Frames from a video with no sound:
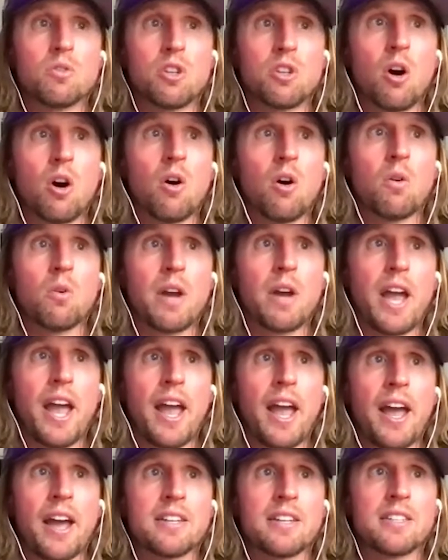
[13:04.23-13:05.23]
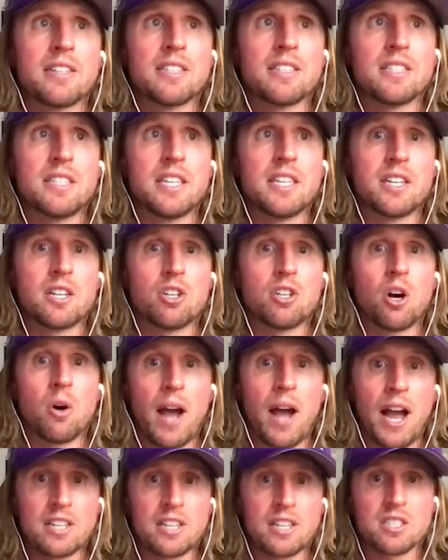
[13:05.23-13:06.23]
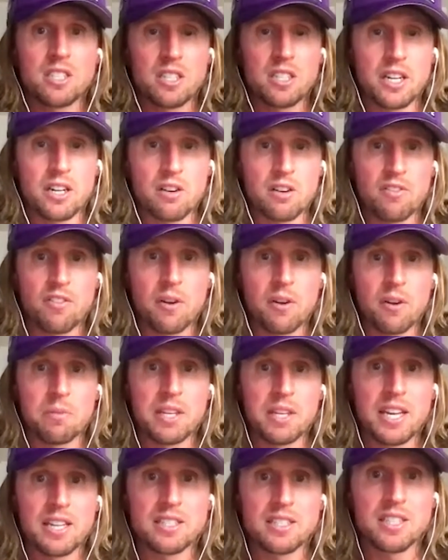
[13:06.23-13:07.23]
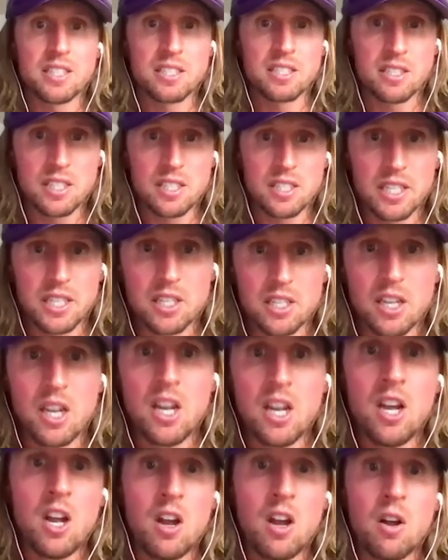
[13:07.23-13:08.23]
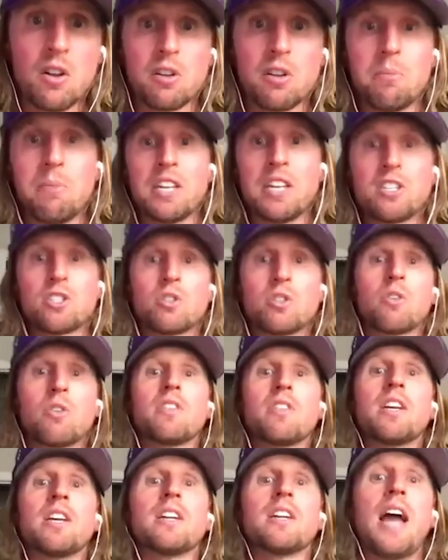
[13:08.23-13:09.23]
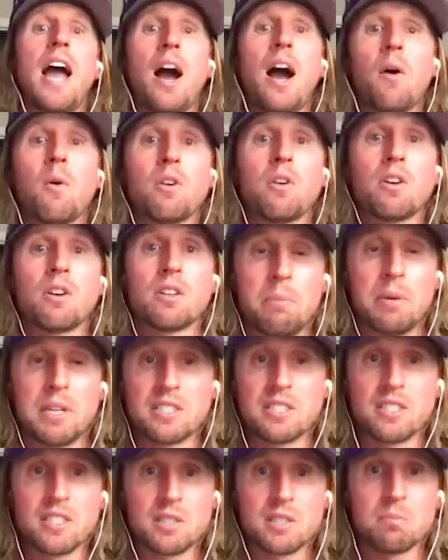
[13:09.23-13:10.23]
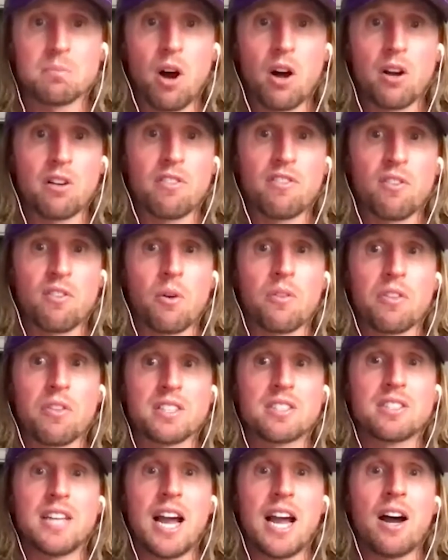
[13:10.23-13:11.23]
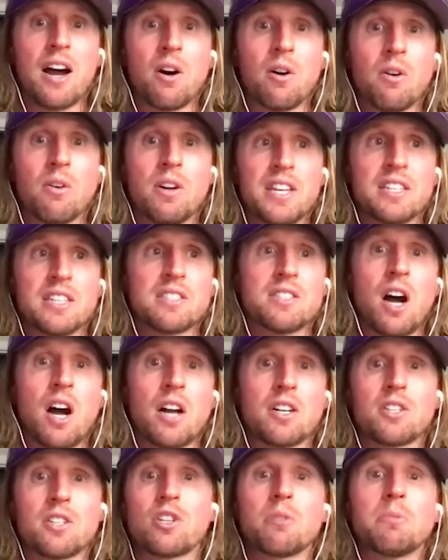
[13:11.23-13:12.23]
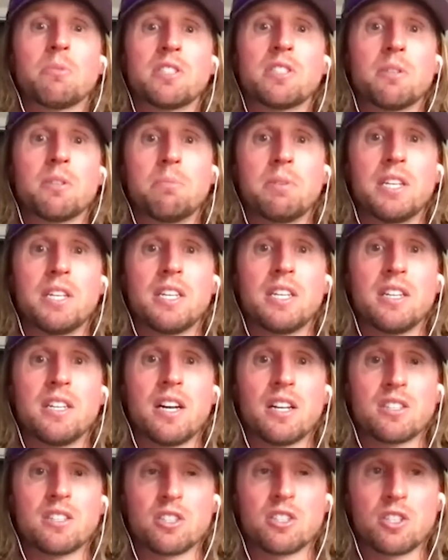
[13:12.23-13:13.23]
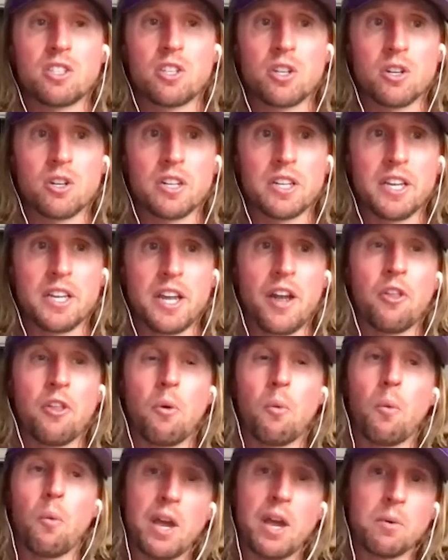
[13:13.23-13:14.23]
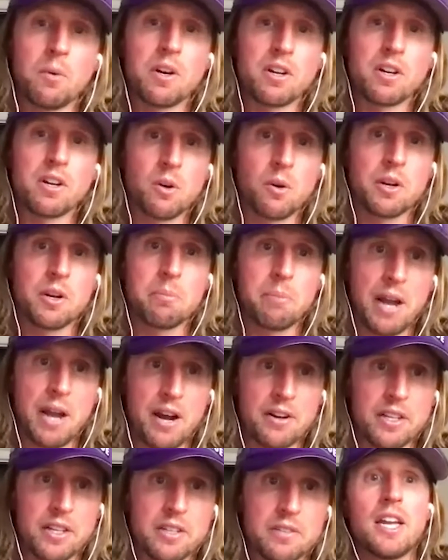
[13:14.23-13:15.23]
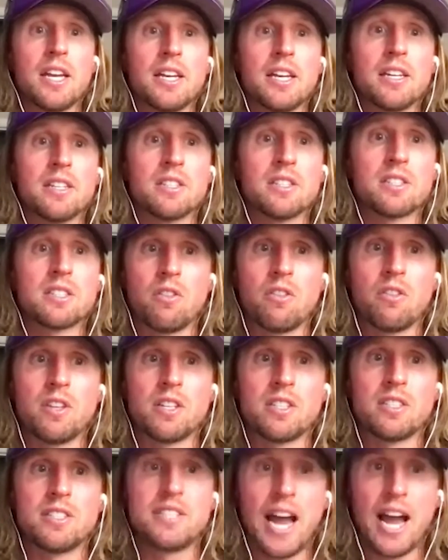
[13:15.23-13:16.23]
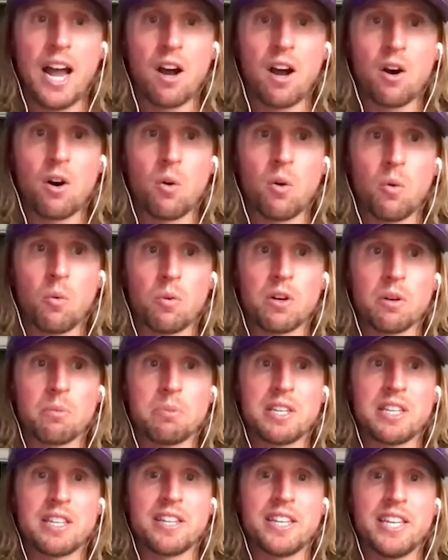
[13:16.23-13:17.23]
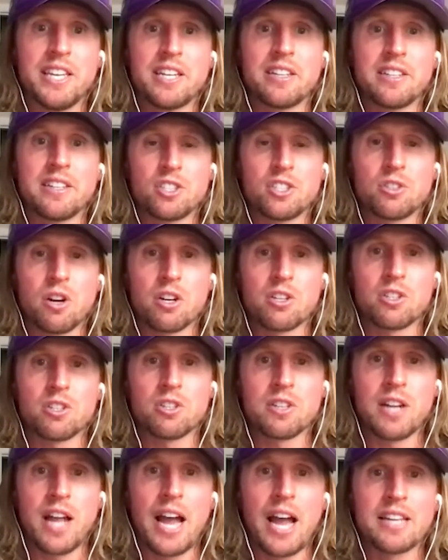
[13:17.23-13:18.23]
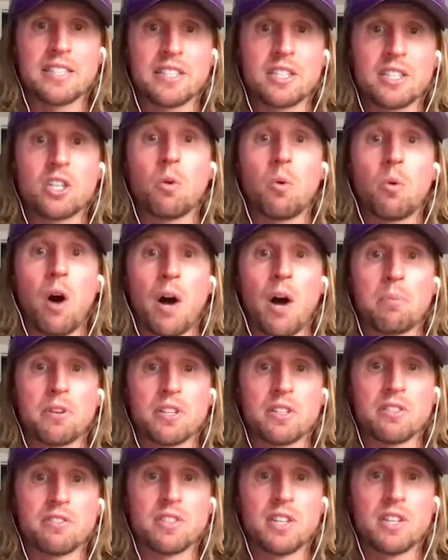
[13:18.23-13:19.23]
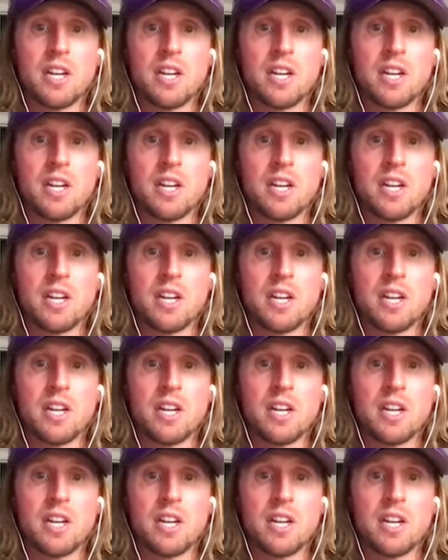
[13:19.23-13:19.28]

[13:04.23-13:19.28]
go and get a no action letter from the SEC to make sure that our business model for this DAO is not determined to be a security. And the way we are going about it is the DAO will be legally structured as a cooperative,